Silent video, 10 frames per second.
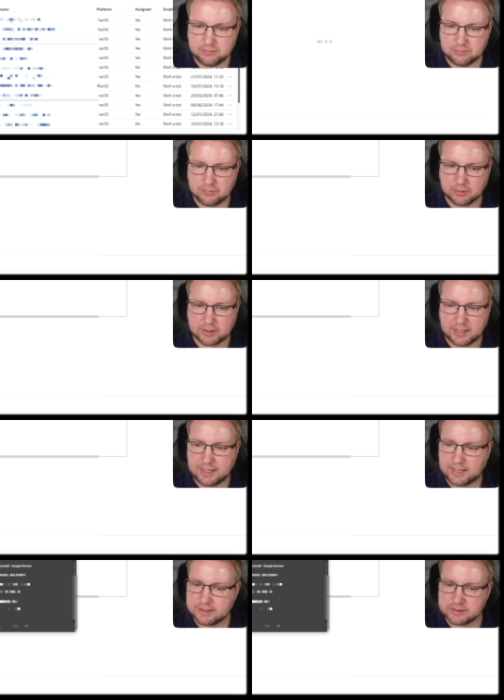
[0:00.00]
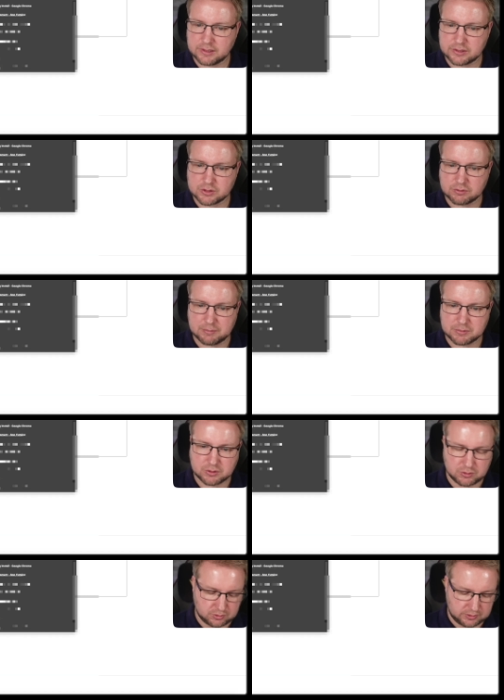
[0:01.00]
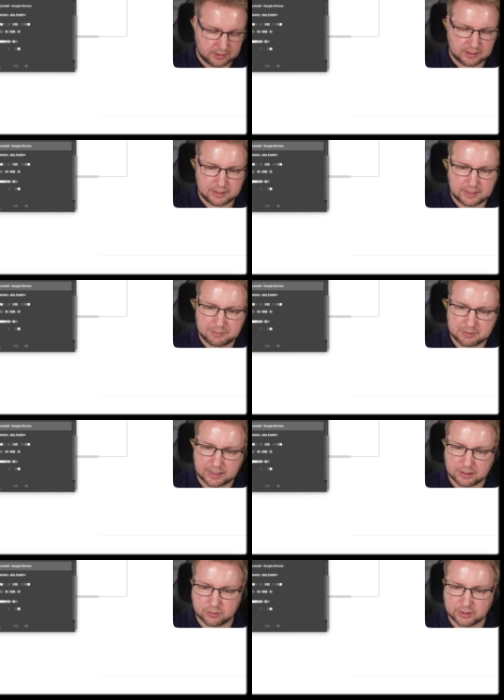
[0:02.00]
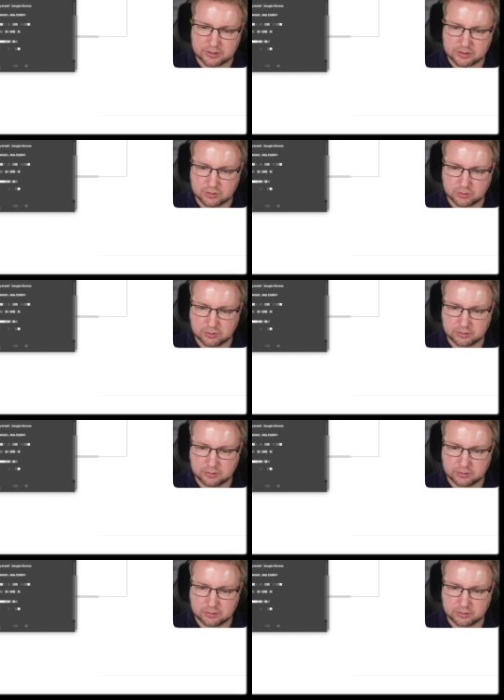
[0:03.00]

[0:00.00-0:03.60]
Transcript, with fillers: I'm going to add a script called app catalog install